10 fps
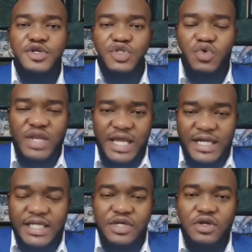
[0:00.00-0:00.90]
do well and
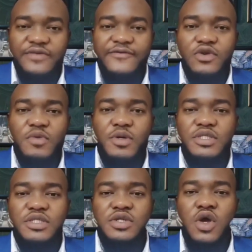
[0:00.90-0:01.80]
click on the follow
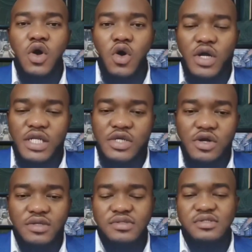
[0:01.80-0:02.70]
button or click
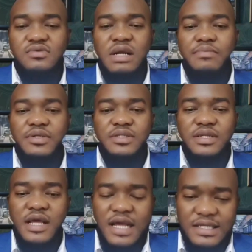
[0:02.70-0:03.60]
on the subscribe button
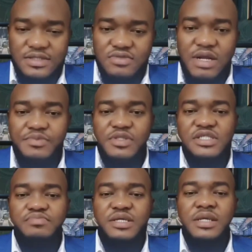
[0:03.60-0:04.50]
and subscribe to
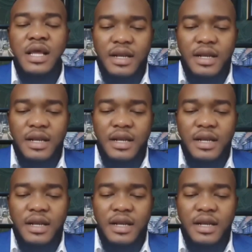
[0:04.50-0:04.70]
this page.